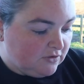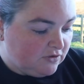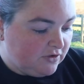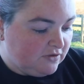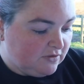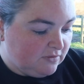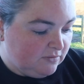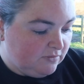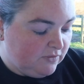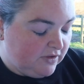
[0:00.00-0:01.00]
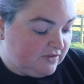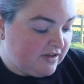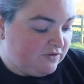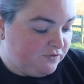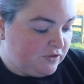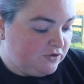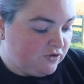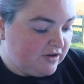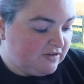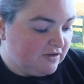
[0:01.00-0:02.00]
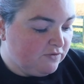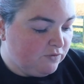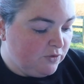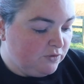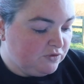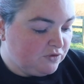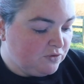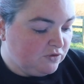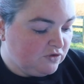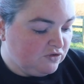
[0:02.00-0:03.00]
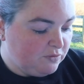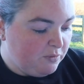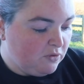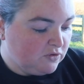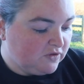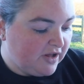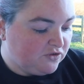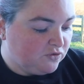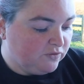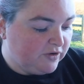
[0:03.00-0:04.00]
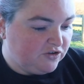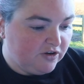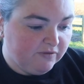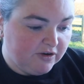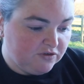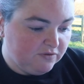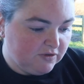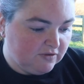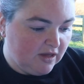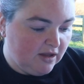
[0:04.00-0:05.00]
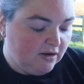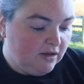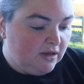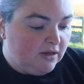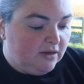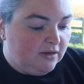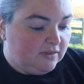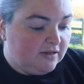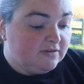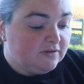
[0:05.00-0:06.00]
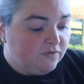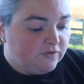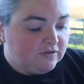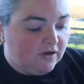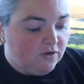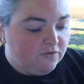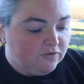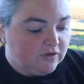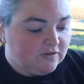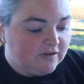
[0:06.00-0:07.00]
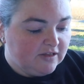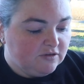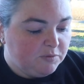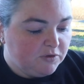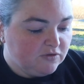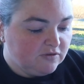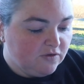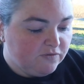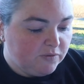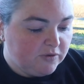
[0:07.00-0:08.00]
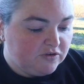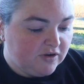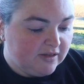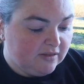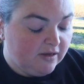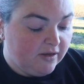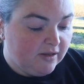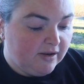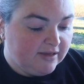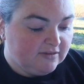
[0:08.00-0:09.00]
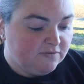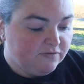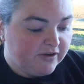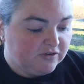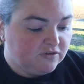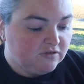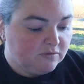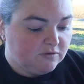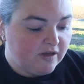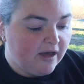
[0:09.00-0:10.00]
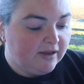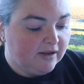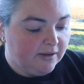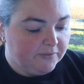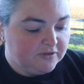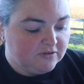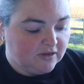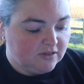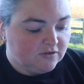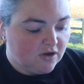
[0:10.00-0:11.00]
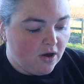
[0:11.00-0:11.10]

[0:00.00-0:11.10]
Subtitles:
So it says for the dressing of wounds, also supports natural regeneration of the skin. Then silver salve contains pure silver, which lets infection subside, allowing the skin to